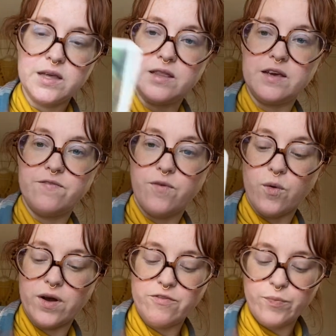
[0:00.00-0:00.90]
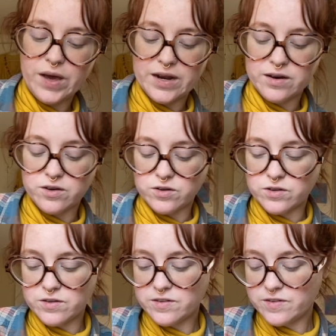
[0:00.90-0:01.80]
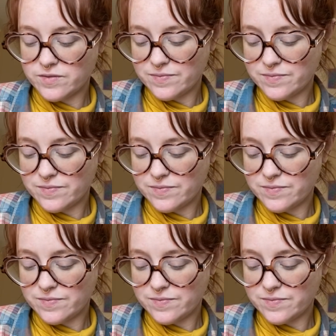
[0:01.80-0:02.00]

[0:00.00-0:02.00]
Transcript: the four of pentacles